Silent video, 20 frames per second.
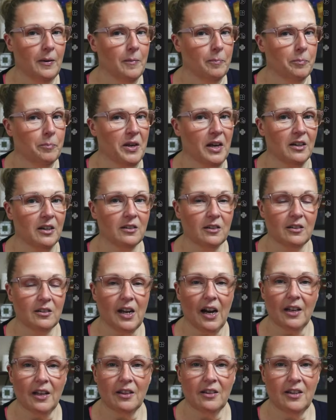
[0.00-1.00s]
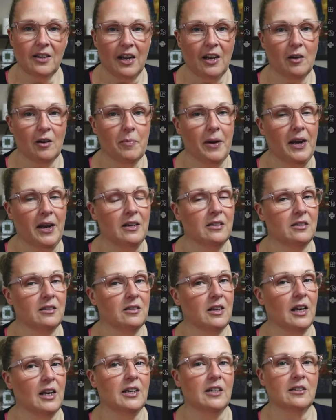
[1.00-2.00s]
because it's got the database
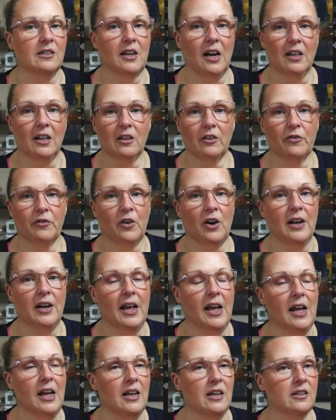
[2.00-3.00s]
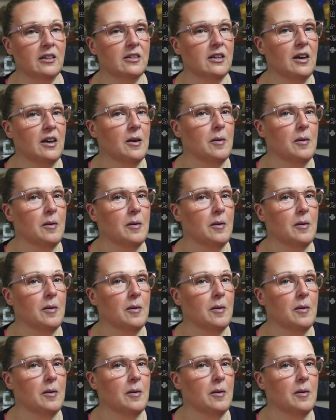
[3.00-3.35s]
and it's got the front end,